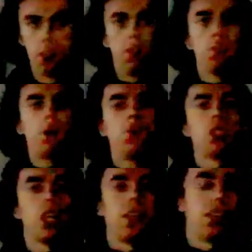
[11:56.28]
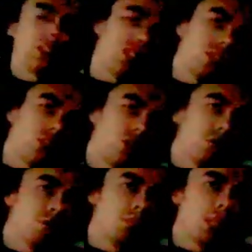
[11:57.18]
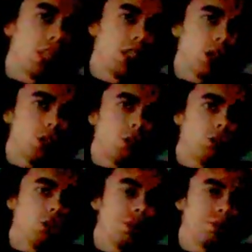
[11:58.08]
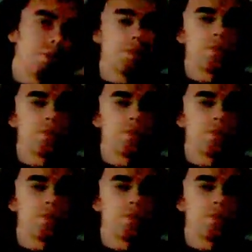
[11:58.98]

the barn go to um,